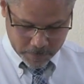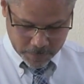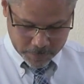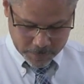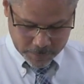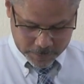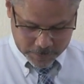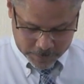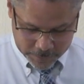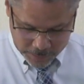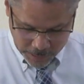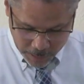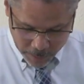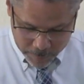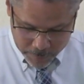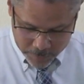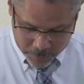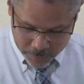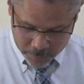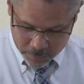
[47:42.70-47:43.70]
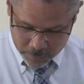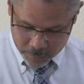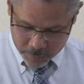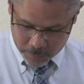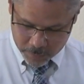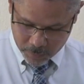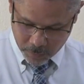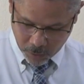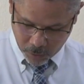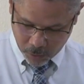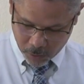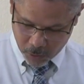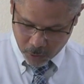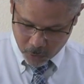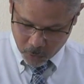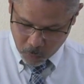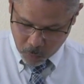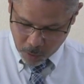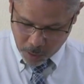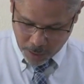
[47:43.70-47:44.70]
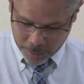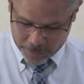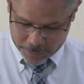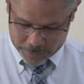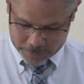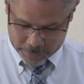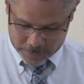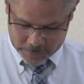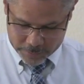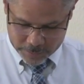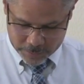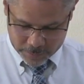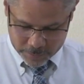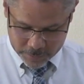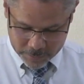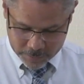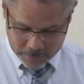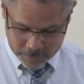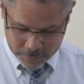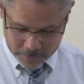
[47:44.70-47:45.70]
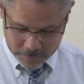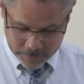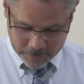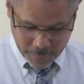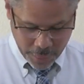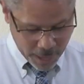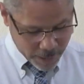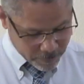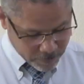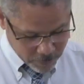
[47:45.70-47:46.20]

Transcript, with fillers: The stubborn are not wise. They have